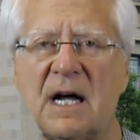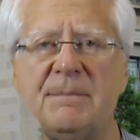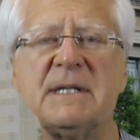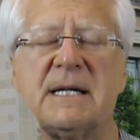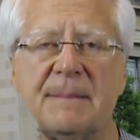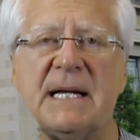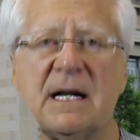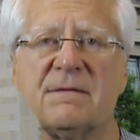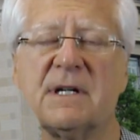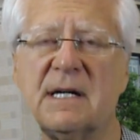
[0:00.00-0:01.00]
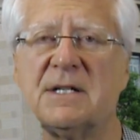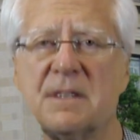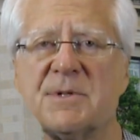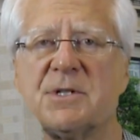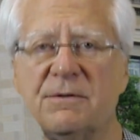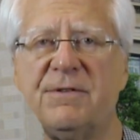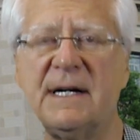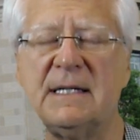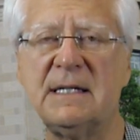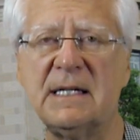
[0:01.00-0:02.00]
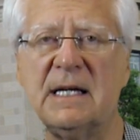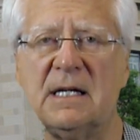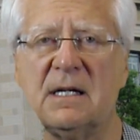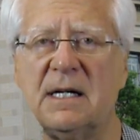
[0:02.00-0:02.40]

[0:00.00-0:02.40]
I've been kept out of the case. I'm still fighting to get in.